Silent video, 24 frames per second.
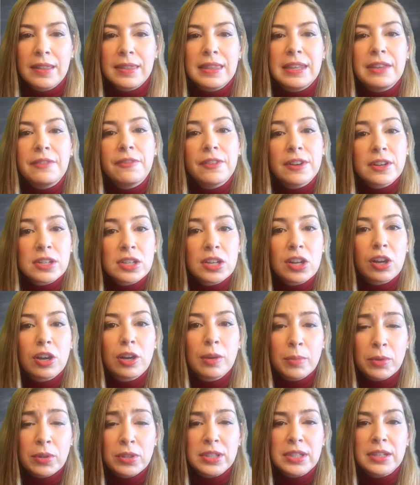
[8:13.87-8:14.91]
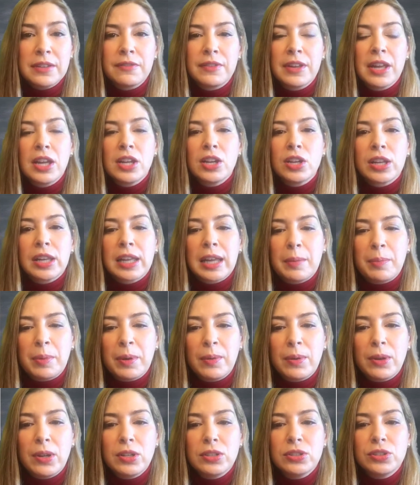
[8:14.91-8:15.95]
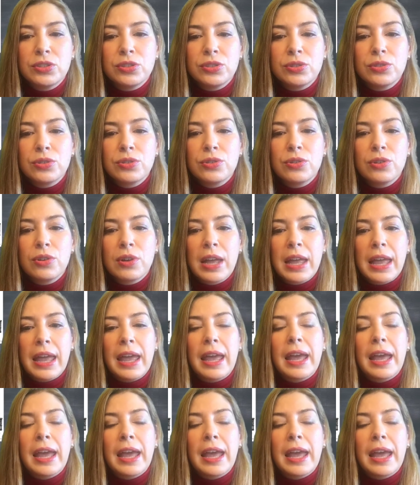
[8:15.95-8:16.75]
the first locomotive capable to